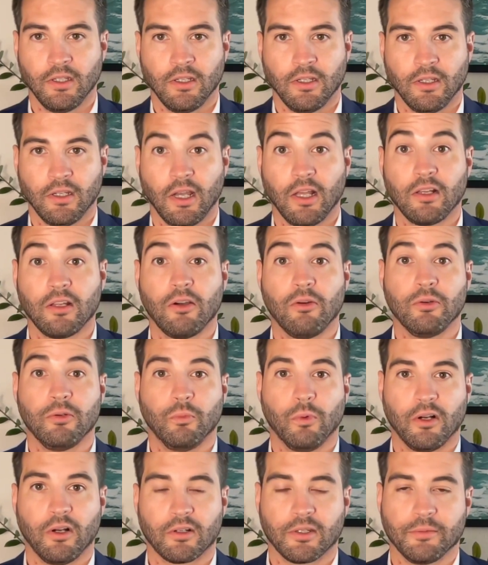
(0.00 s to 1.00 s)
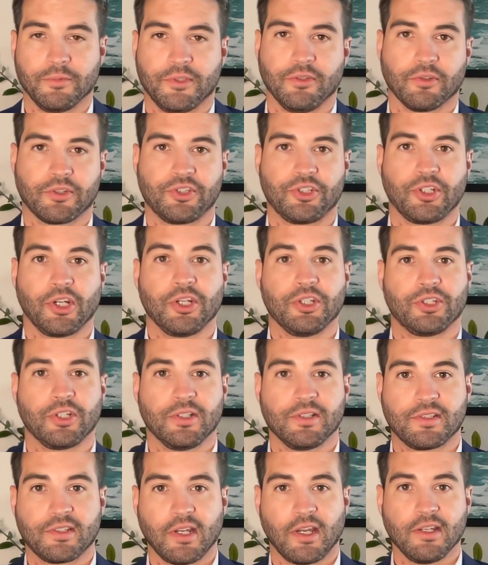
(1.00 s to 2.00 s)
Hello and welcome to Exchange
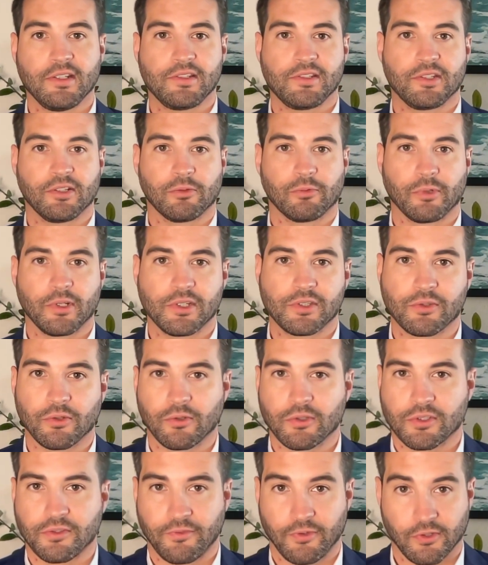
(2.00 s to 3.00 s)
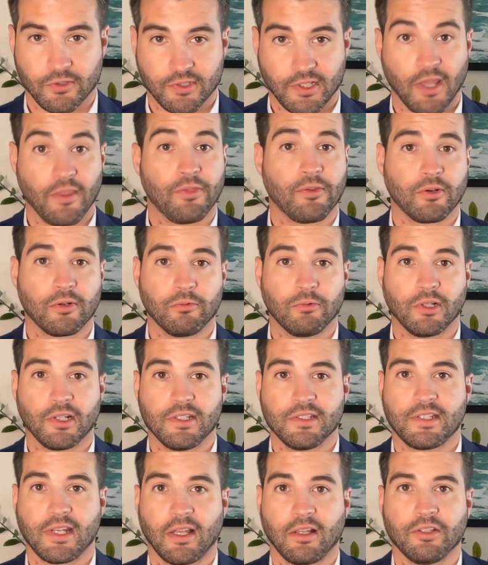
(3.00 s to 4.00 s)
Insights, your resource for 1031
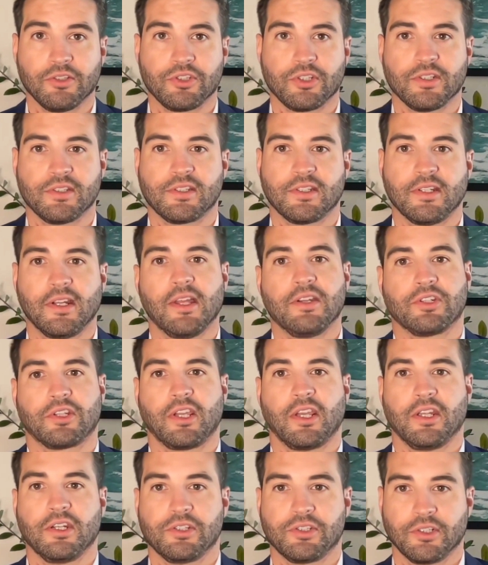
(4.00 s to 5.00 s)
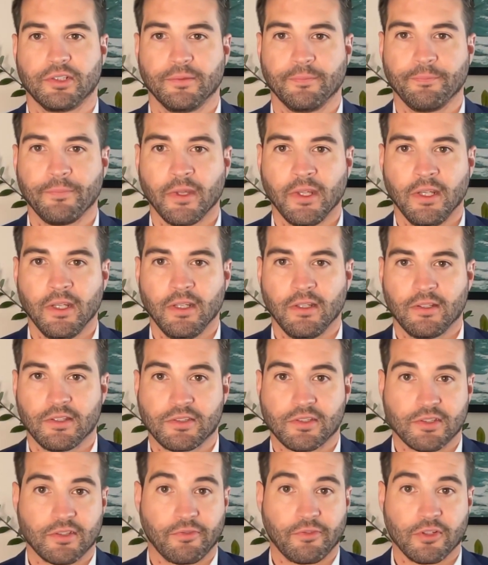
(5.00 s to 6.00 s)
intelligence and education. This
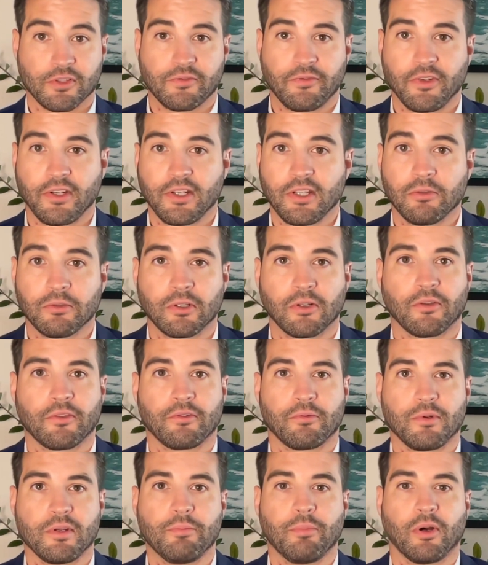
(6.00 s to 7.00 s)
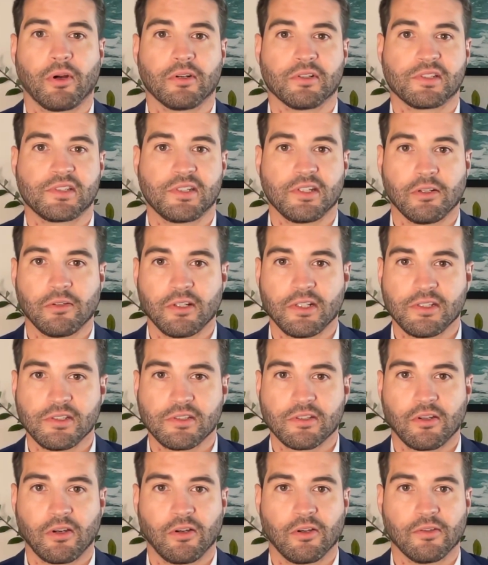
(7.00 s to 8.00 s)
is the first video in our three-part series
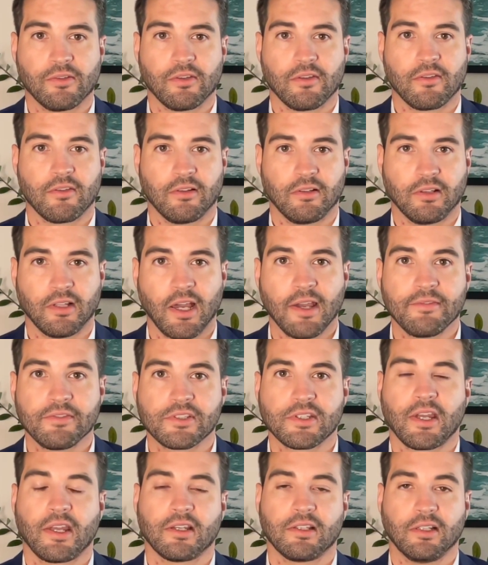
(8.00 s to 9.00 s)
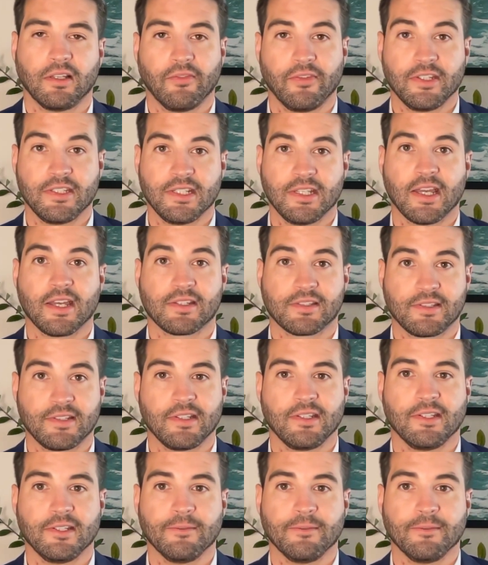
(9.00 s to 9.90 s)
called The Life Cycle of a DST.